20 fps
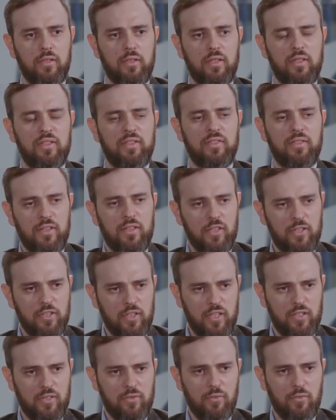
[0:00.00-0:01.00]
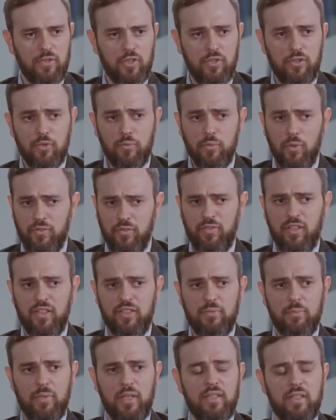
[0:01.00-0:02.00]
strategies within the bond fund
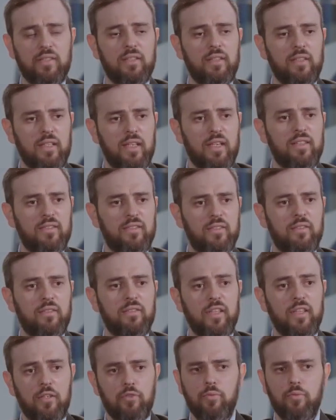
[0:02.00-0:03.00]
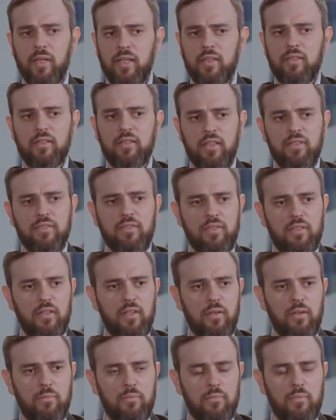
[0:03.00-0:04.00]
space, yes, they do make sense
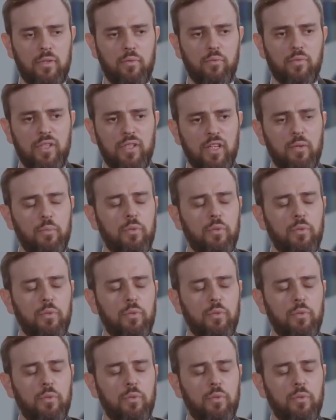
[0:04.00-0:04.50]
within a